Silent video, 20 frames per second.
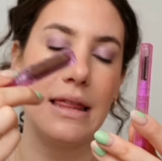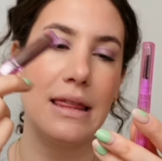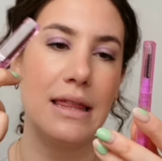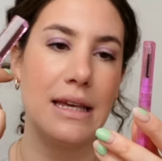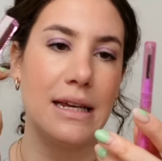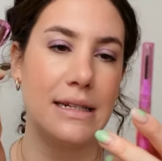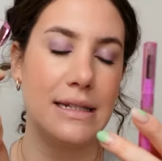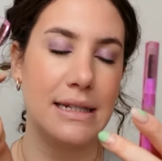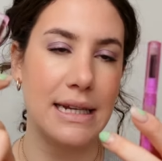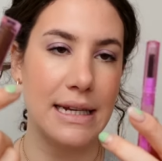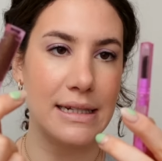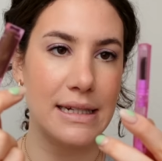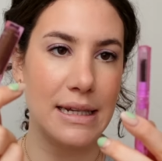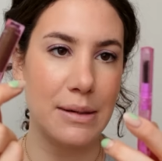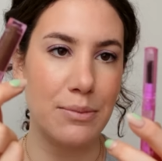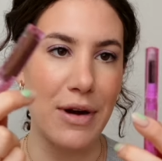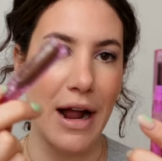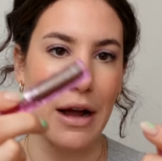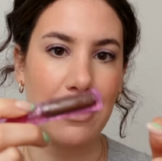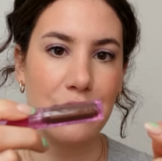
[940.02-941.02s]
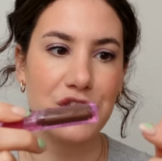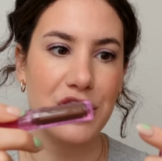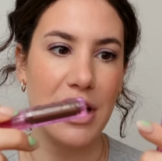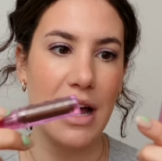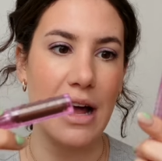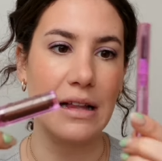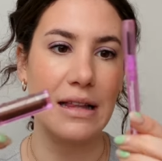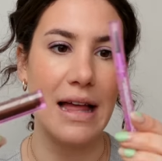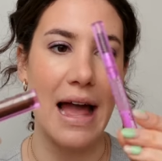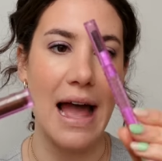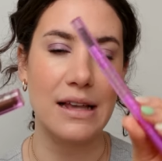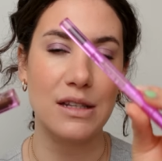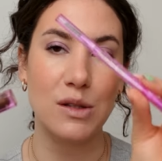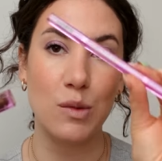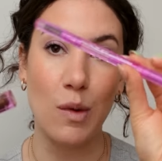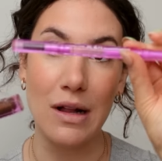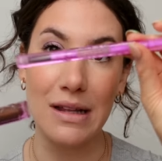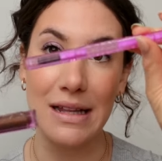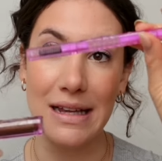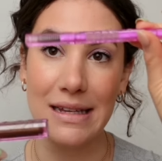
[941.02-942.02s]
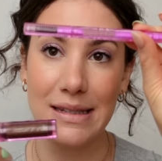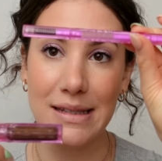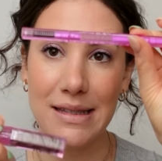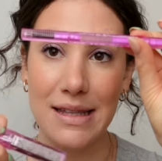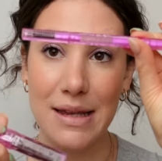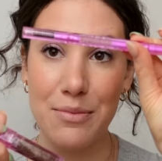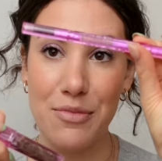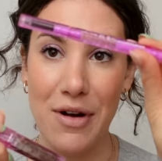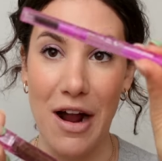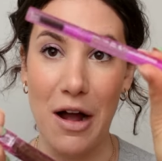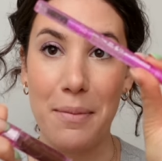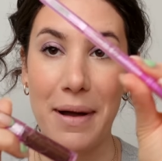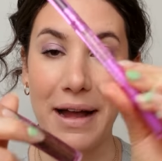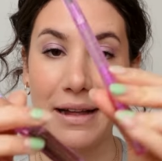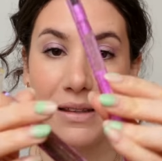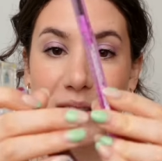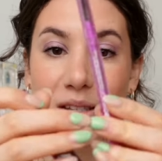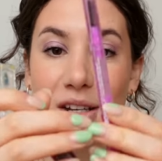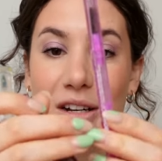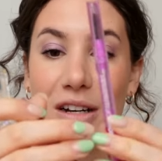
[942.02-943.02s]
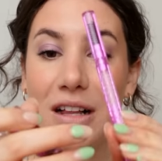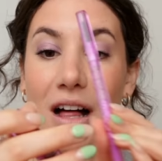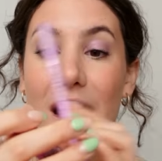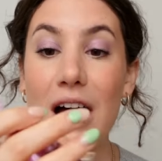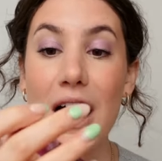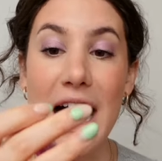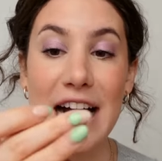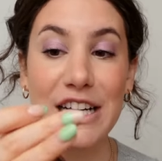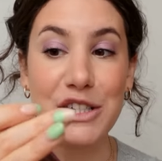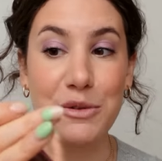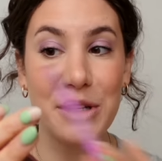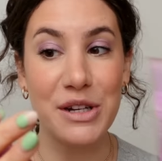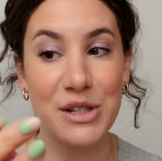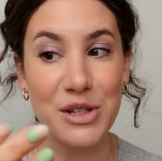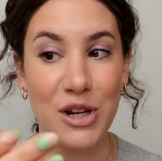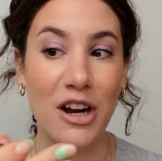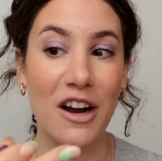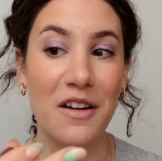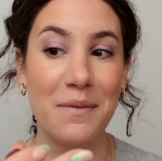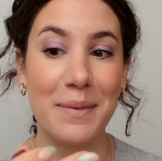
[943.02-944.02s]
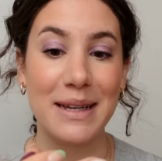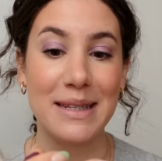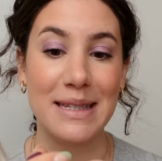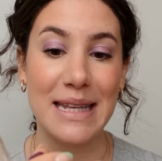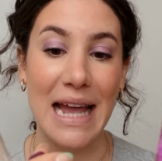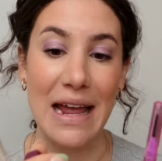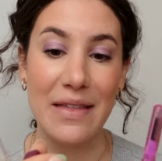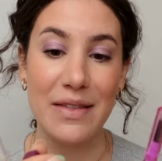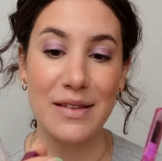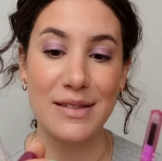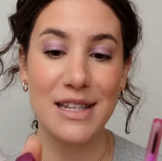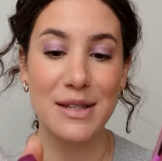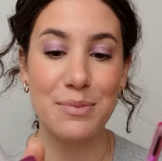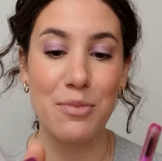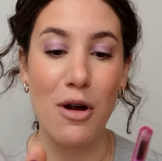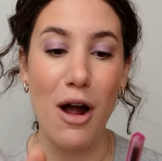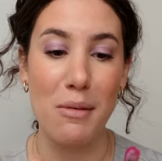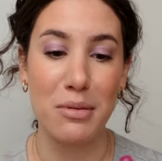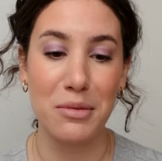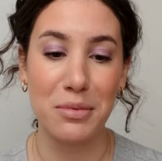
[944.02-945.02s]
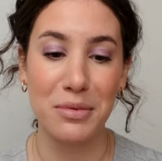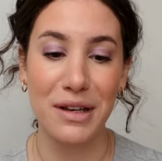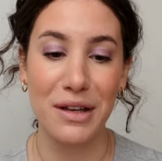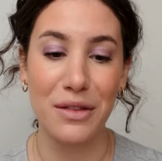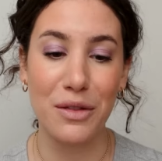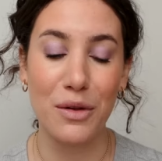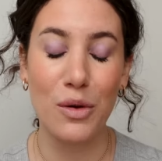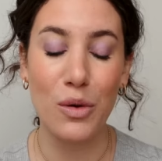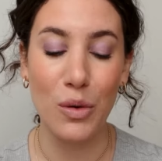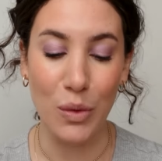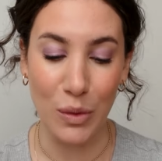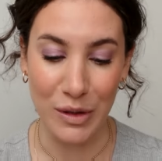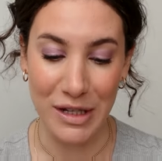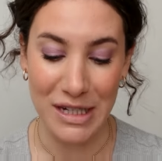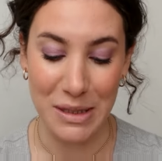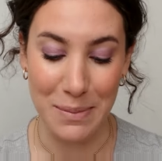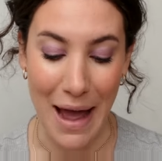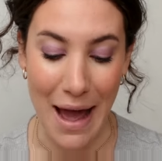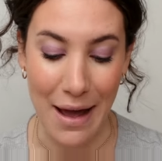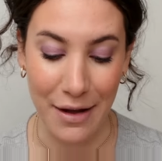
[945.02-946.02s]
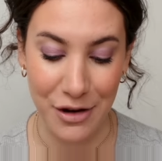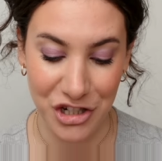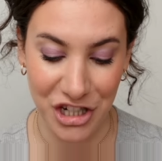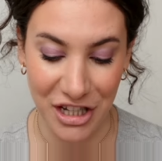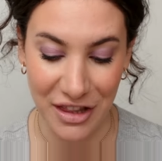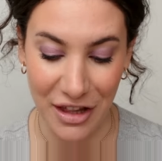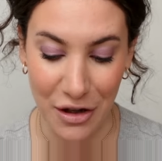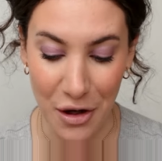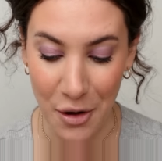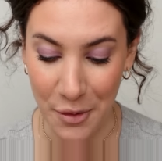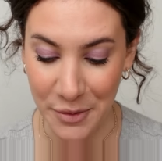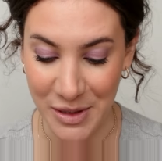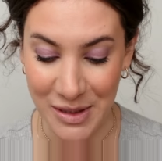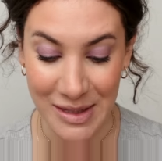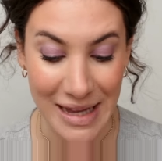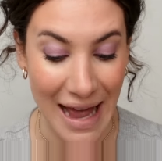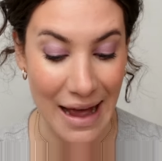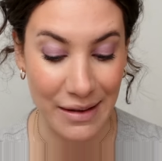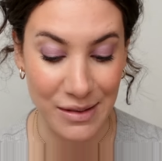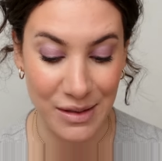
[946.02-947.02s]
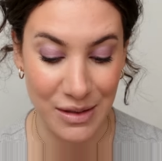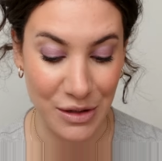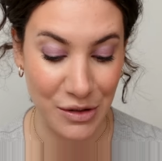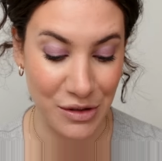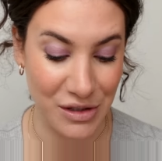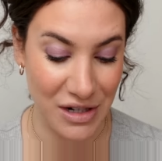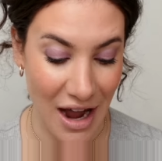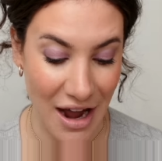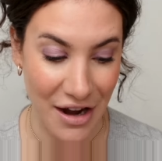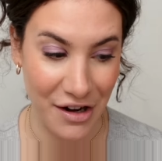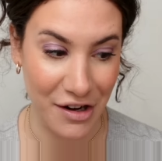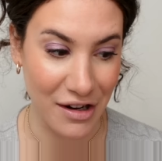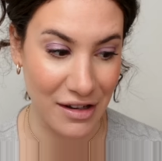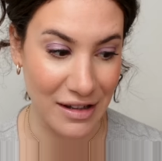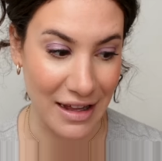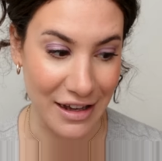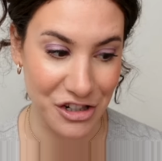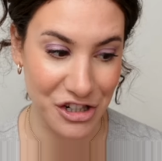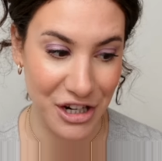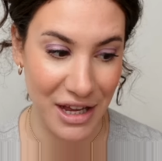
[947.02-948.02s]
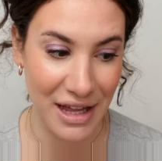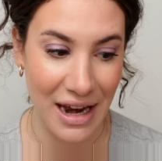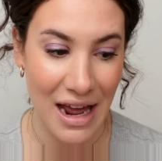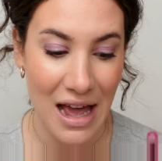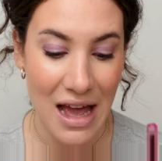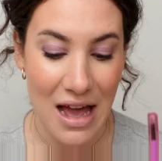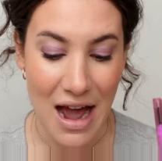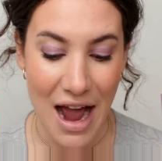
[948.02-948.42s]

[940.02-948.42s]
the tinted brow gel, as well as the brow pencil. I just want to start off by saying this is probably the coolest packaging that Kosas has in their entire collection.